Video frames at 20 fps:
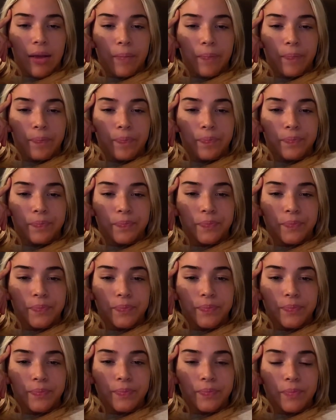
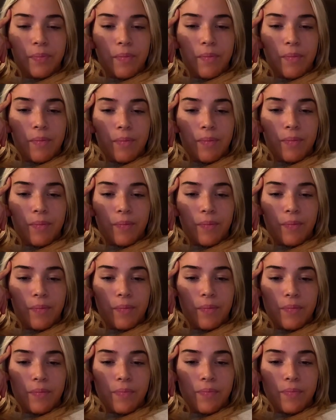
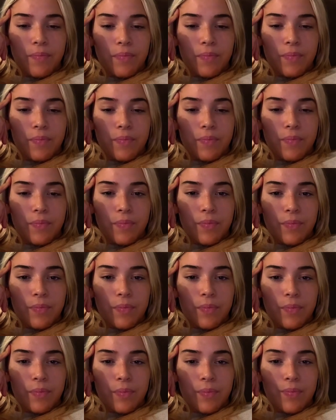
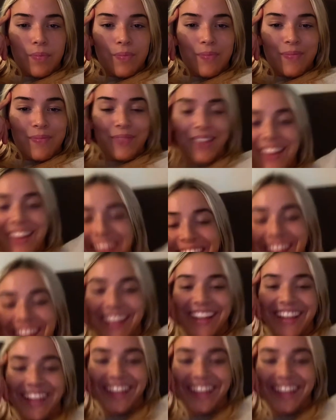[no speech]